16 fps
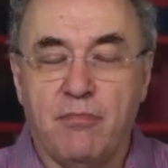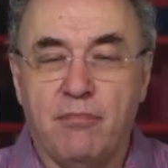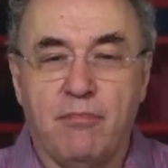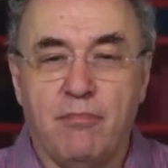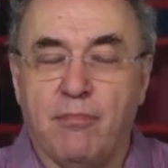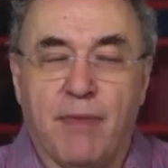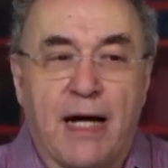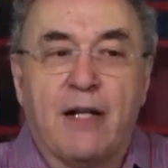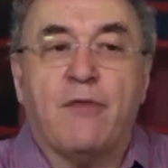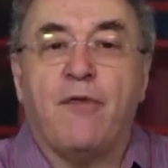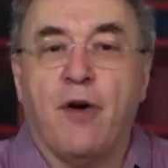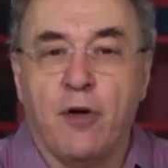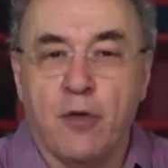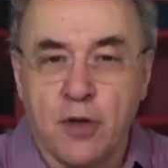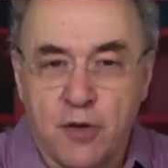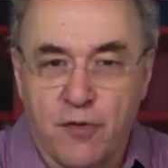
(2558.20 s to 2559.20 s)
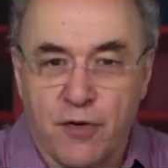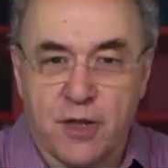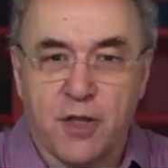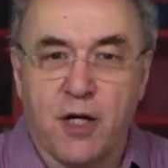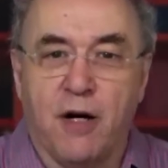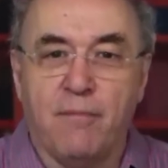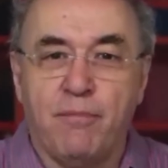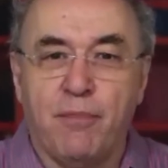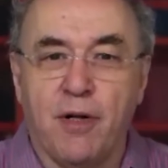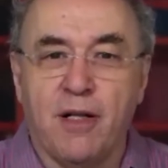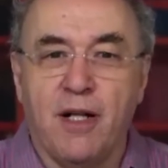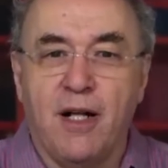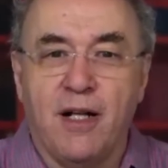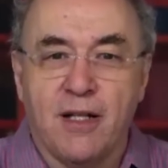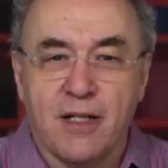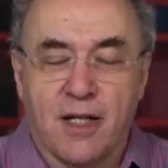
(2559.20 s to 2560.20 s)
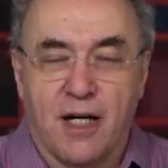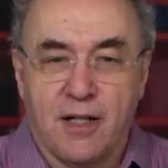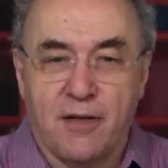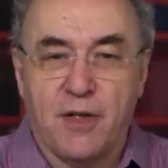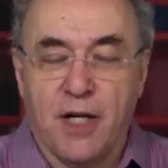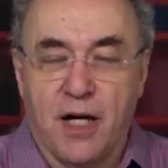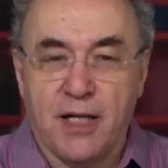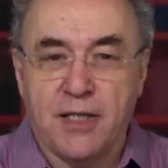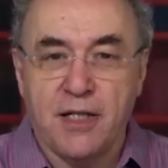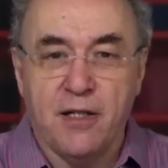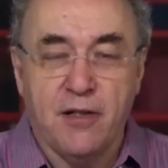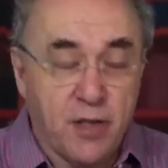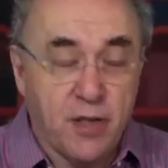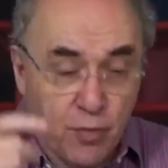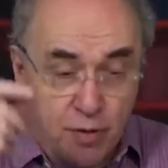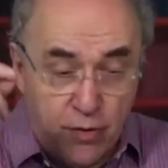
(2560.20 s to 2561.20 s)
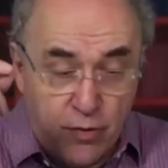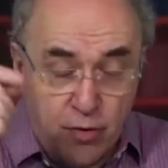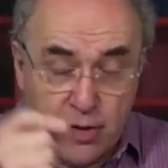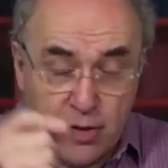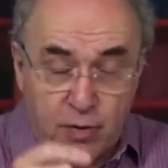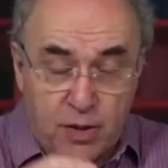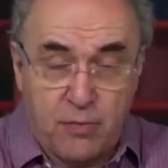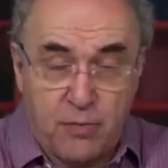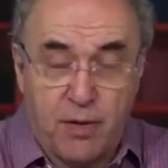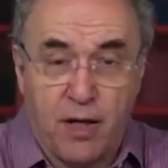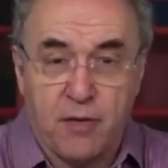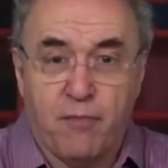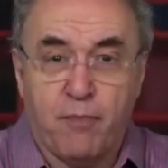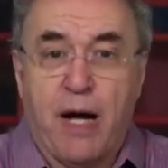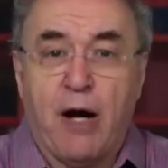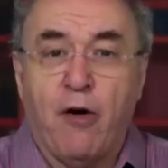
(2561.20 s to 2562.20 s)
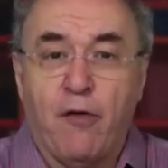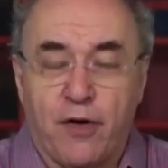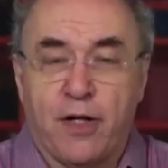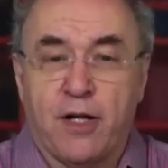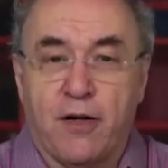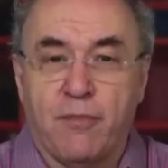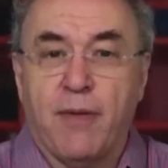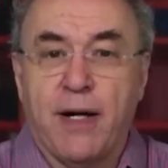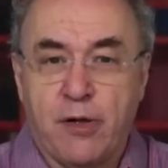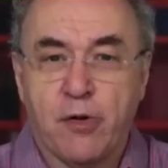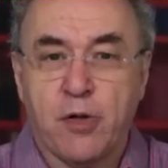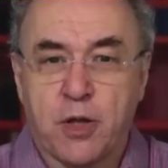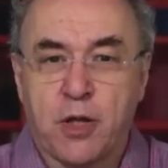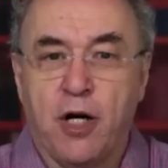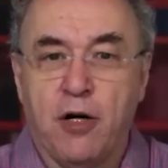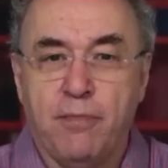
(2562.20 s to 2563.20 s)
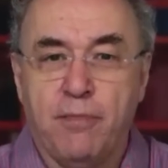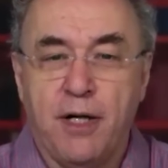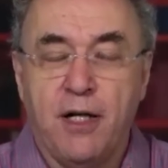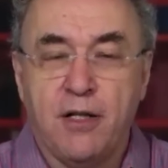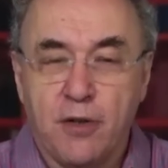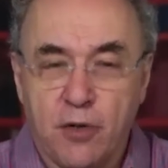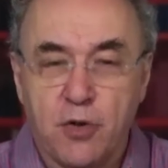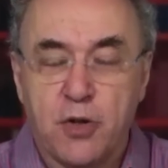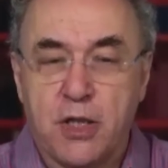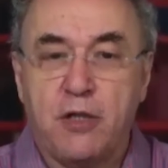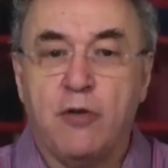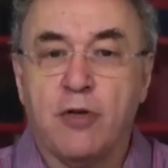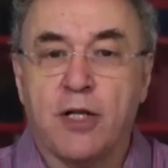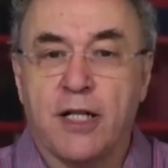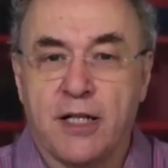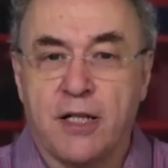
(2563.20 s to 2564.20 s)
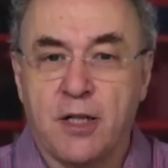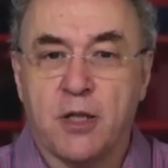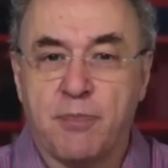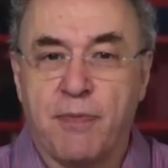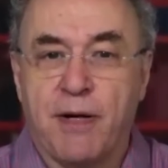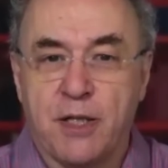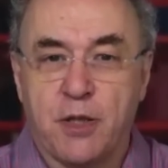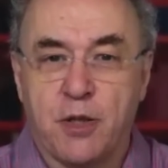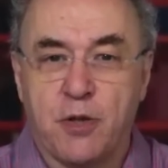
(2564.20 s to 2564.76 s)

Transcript: manifolds, for example, kind of the idea is when you look with a powerful enough microscope, you see Euclidean space, you